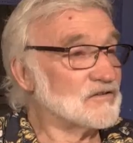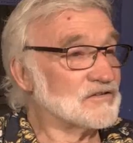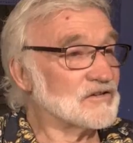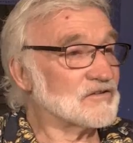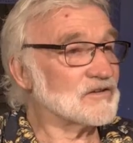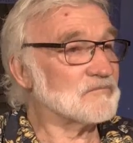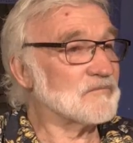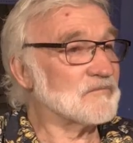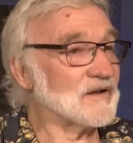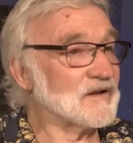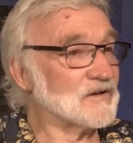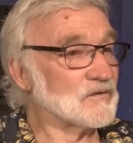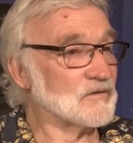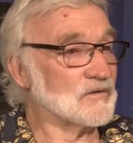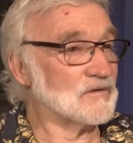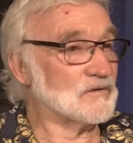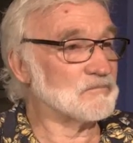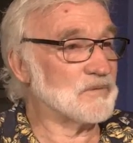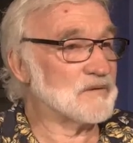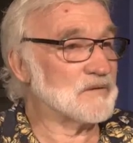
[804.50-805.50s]
So it doesn't
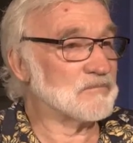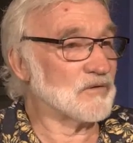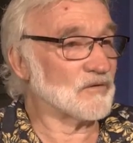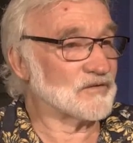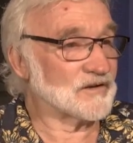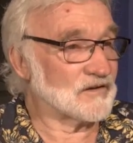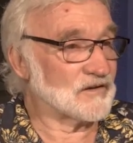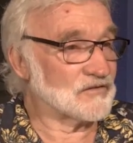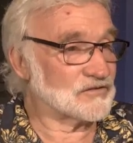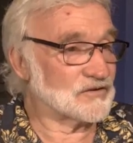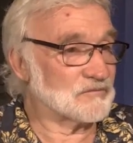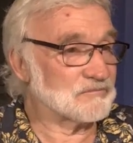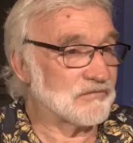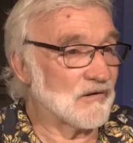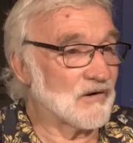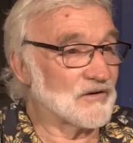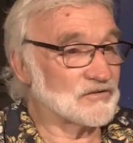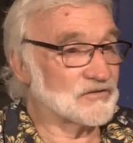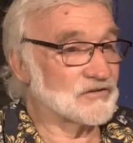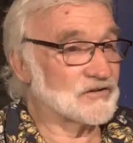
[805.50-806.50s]
matter, people often get
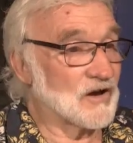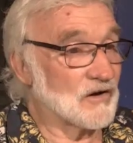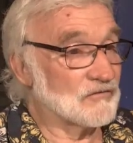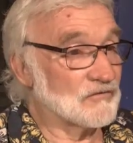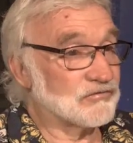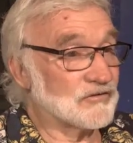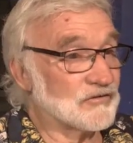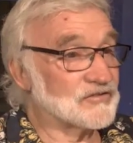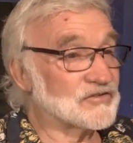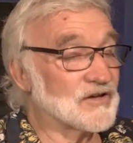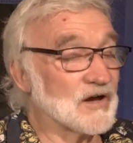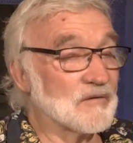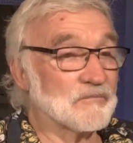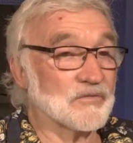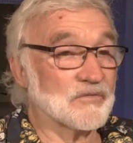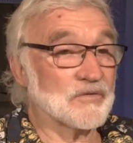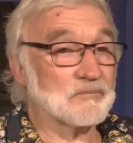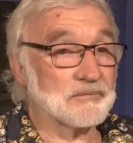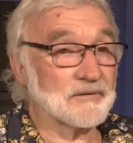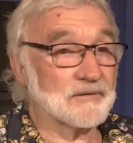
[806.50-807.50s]
surprised. You go, for
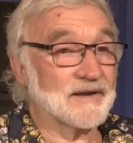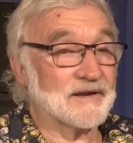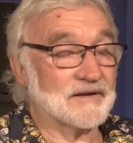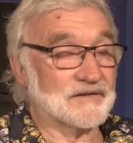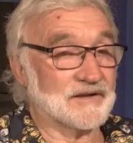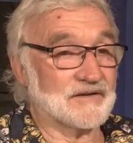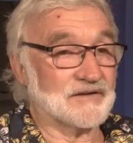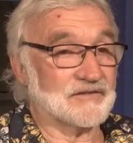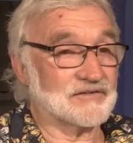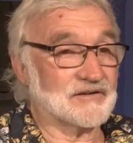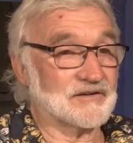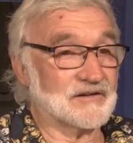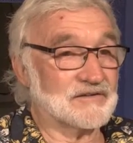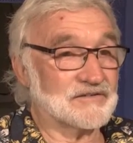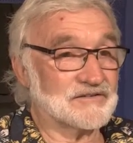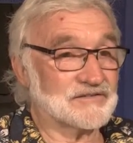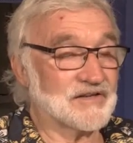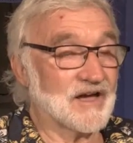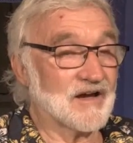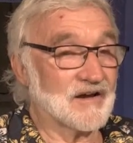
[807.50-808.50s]
example, the
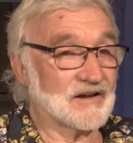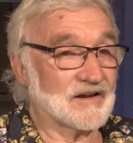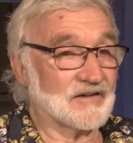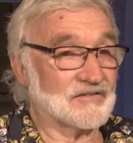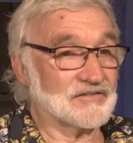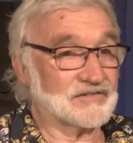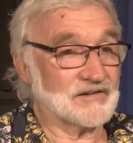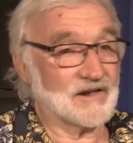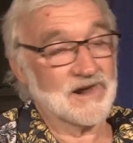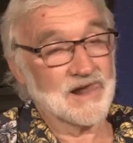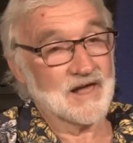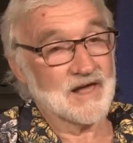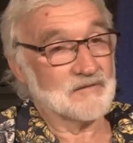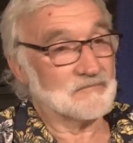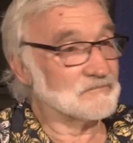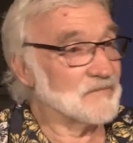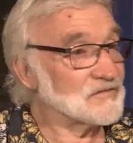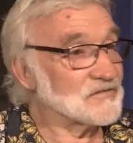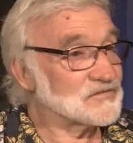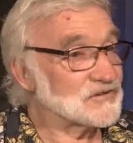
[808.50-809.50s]
Pleiades star cluster,
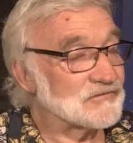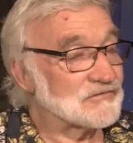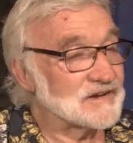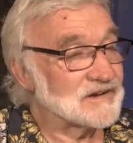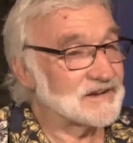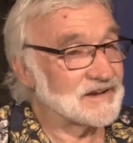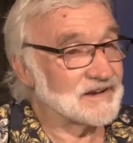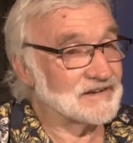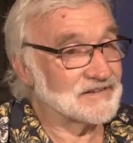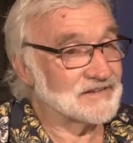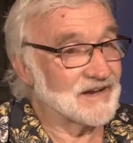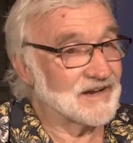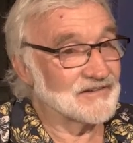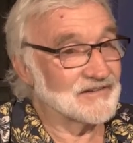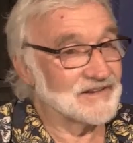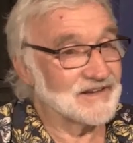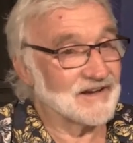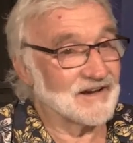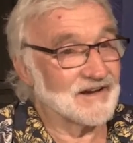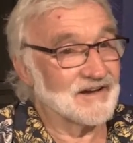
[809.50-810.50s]
Matariki
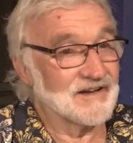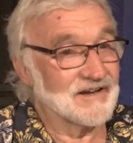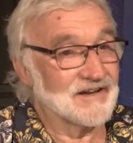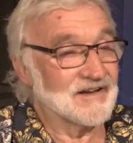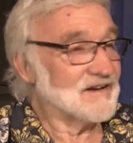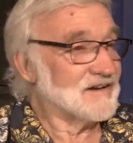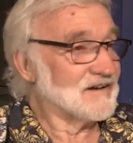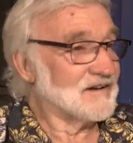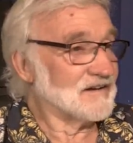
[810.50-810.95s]
down here